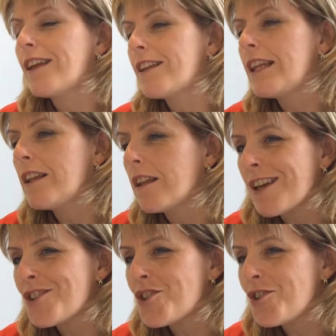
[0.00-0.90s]
I think
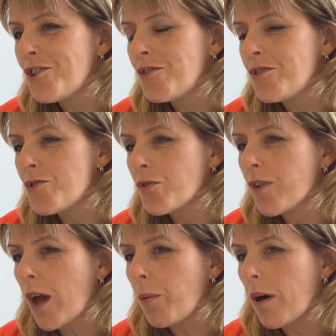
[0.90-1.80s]
as you sort of
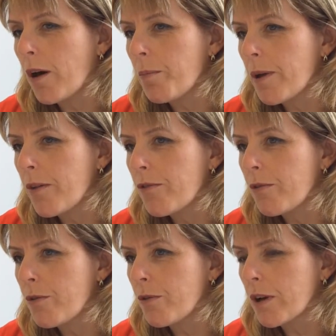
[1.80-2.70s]
go up
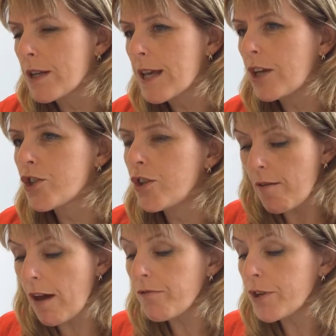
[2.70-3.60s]
through an organisation,
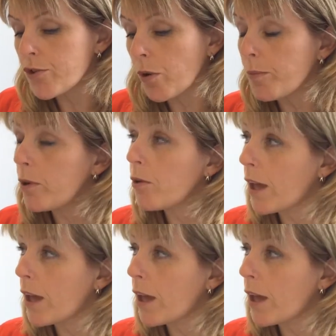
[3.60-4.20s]
every job you